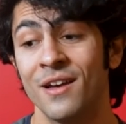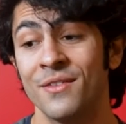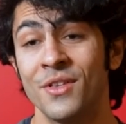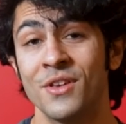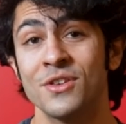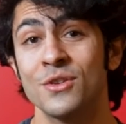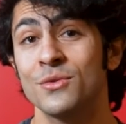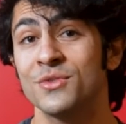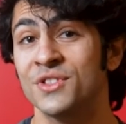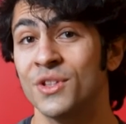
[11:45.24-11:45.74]

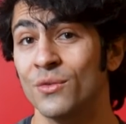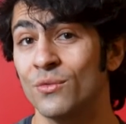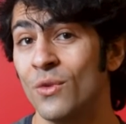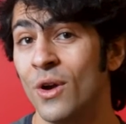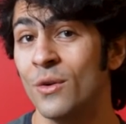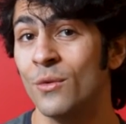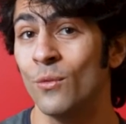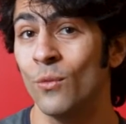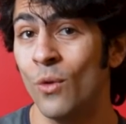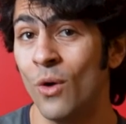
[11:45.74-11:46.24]
They use the
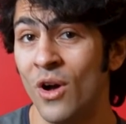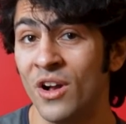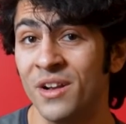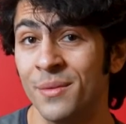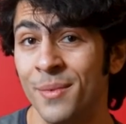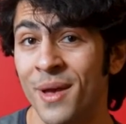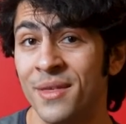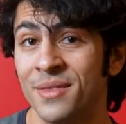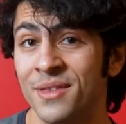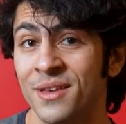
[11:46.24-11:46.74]

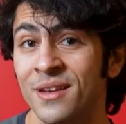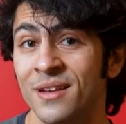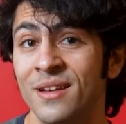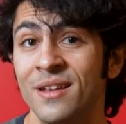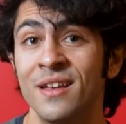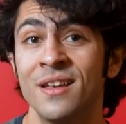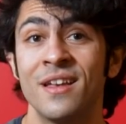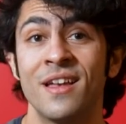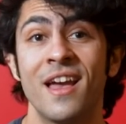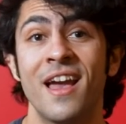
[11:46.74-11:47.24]
run-walk method,
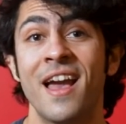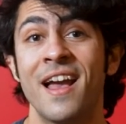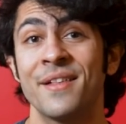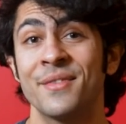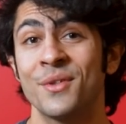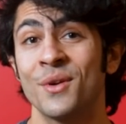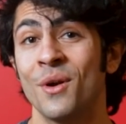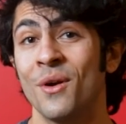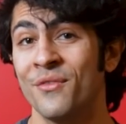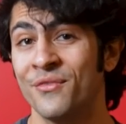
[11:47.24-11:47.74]

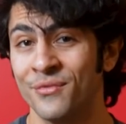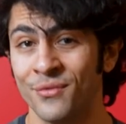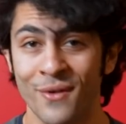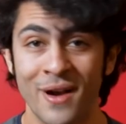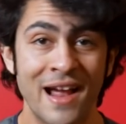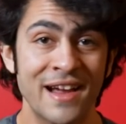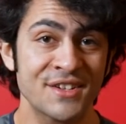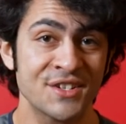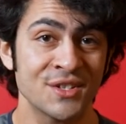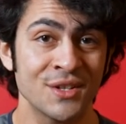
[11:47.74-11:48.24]
and they're a
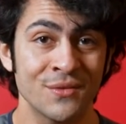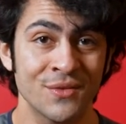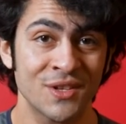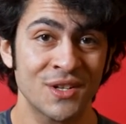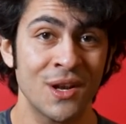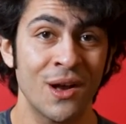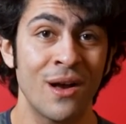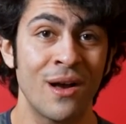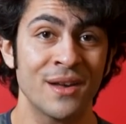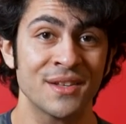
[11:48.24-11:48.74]
fraction of
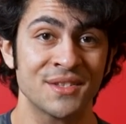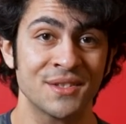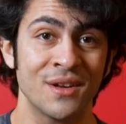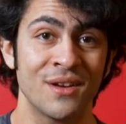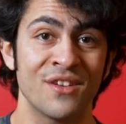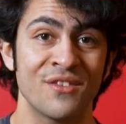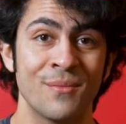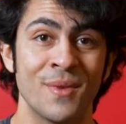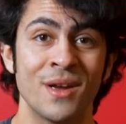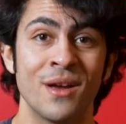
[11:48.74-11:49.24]
the cost
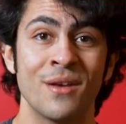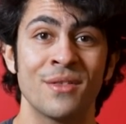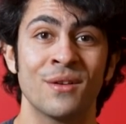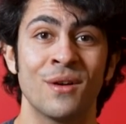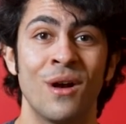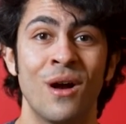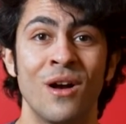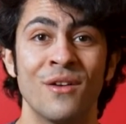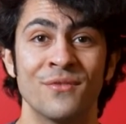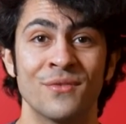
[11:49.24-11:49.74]
of my
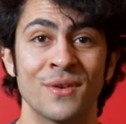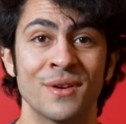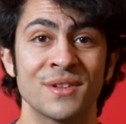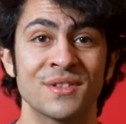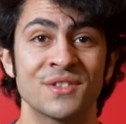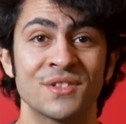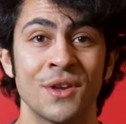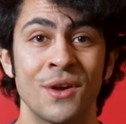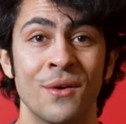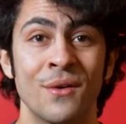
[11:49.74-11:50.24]
other
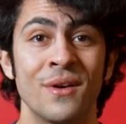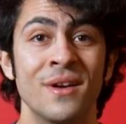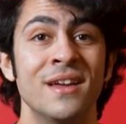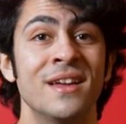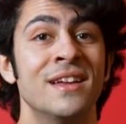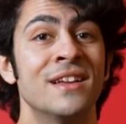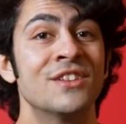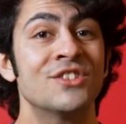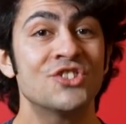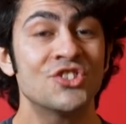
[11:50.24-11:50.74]
offerings. So
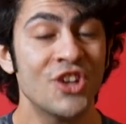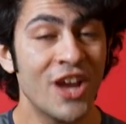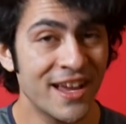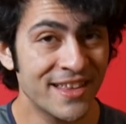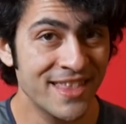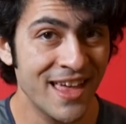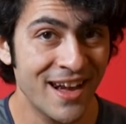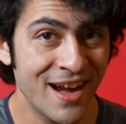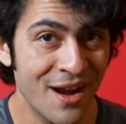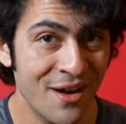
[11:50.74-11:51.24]

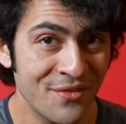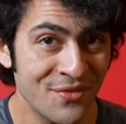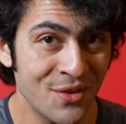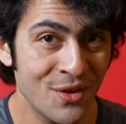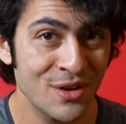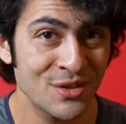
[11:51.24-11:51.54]
check that out if